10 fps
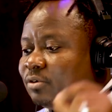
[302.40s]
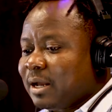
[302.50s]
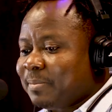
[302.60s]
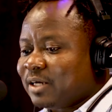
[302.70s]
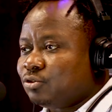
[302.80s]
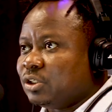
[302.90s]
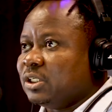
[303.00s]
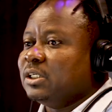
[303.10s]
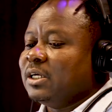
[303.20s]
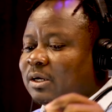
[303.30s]
Real
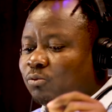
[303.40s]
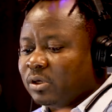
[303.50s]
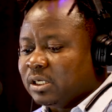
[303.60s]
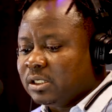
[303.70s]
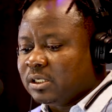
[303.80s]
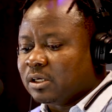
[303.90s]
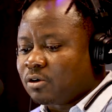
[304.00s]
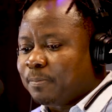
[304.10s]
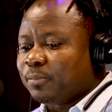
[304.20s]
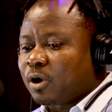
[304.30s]
Madrid,
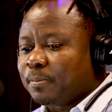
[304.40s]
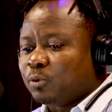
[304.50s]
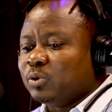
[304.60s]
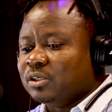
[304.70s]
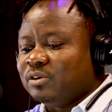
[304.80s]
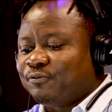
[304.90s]
coupled with the